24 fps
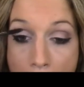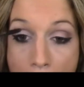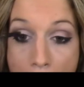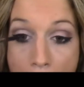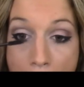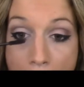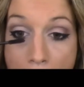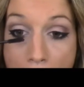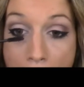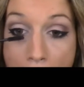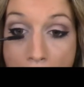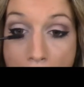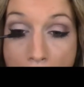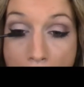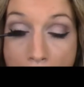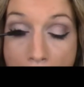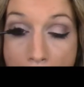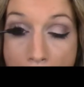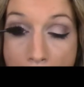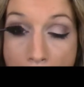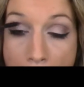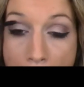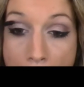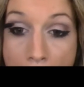
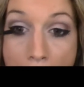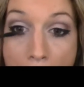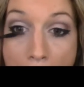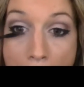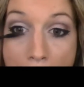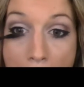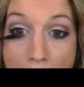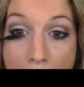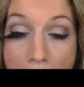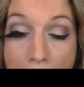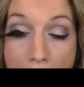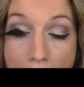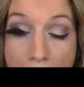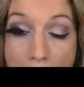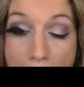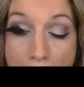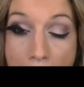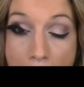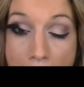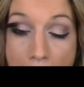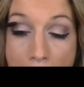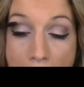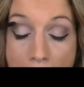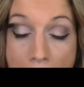
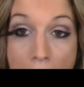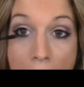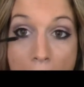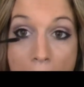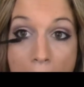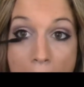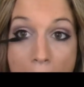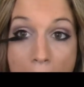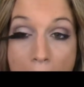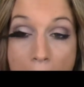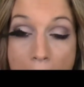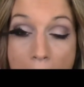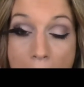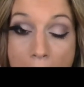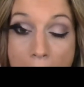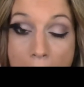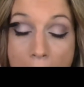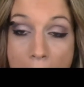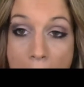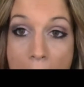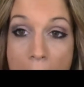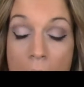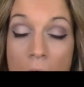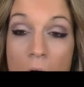
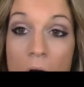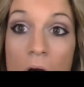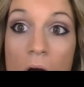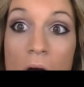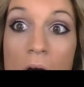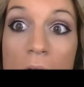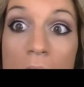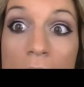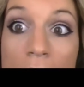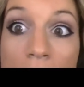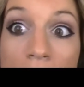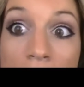(no one is talking)